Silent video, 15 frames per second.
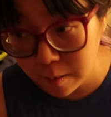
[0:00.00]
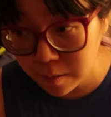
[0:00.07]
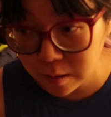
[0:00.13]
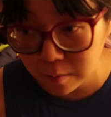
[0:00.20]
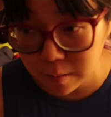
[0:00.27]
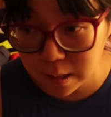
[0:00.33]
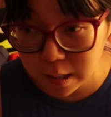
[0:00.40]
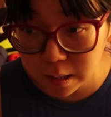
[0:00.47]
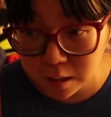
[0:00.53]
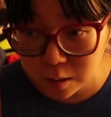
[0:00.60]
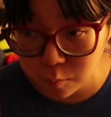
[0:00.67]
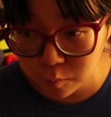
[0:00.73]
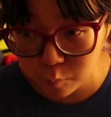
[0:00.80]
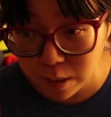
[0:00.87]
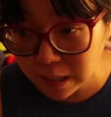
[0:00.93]
every time I eat
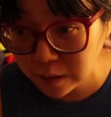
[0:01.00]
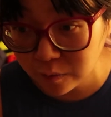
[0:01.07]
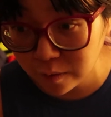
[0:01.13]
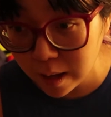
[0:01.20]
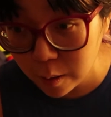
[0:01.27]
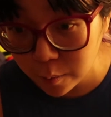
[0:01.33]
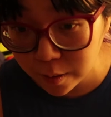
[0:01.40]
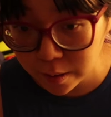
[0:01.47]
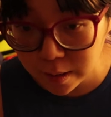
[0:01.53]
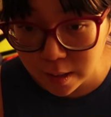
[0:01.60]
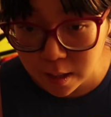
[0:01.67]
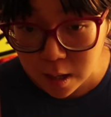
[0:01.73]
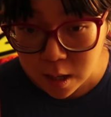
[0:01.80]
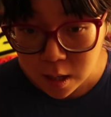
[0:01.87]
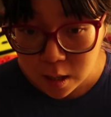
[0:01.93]
anything with rice flour in
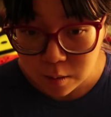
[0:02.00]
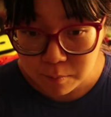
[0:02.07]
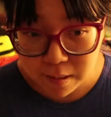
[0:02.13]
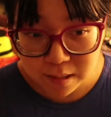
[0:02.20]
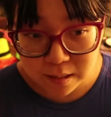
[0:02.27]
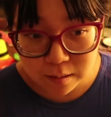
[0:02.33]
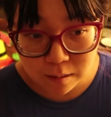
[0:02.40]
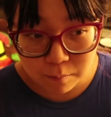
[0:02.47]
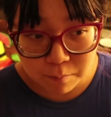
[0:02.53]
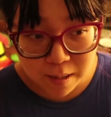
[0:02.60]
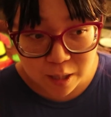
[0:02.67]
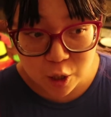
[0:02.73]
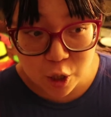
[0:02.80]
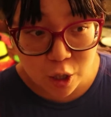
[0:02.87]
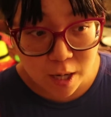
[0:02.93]
it, my
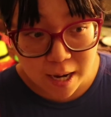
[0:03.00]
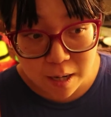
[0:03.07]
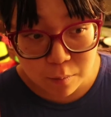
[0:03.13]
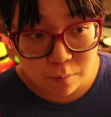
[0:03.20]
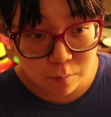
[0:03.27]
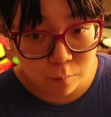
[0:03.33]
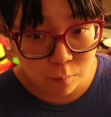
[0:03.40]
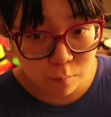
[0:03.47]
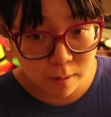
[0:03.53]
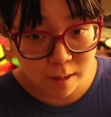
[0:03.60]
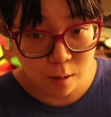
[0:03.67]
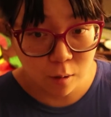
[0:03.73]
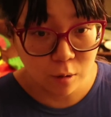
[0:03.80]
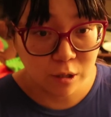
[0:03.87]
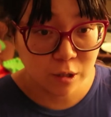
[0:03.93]
my GI
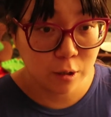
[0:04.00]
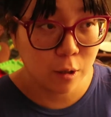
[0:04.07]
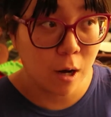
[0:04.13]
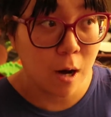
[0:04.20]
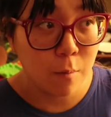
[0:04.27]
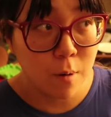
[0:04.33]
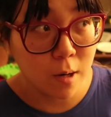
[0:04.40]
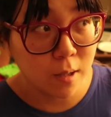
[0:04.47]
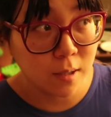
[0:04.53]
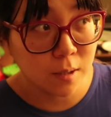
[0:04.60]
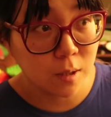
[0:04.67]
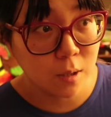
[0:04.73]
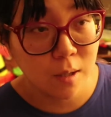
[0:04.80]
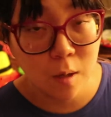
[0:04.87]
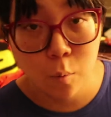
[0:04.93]
like skyrockets
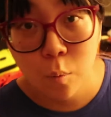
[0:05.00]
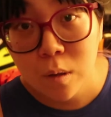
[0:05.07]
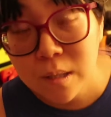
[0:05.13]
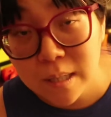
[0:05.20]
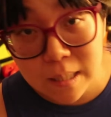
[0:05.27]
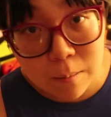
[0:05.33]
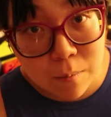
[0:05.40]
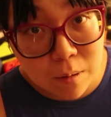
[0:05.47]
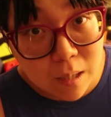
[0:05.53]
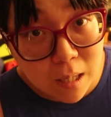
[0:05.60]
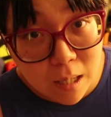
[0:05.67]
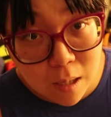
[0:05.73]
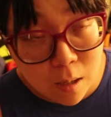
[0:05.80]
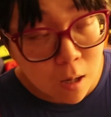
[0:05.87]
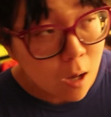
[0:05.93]
to like
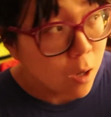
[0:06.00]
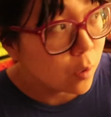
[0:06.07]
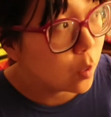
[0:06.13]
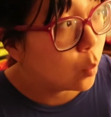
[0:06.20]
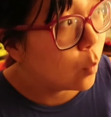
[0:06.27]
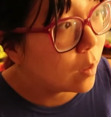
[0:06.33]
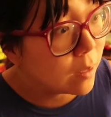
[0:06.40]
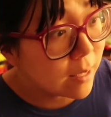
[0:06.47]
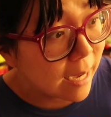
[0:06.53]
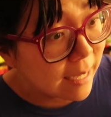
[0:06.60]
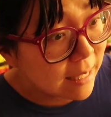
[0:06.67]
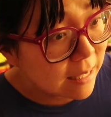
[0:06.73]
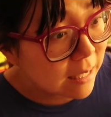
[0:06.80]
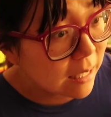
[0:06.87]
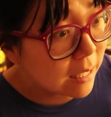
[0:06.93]
170 to
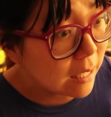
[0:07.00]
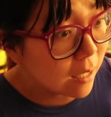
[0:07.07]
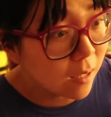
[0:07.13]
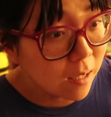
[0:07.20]
190.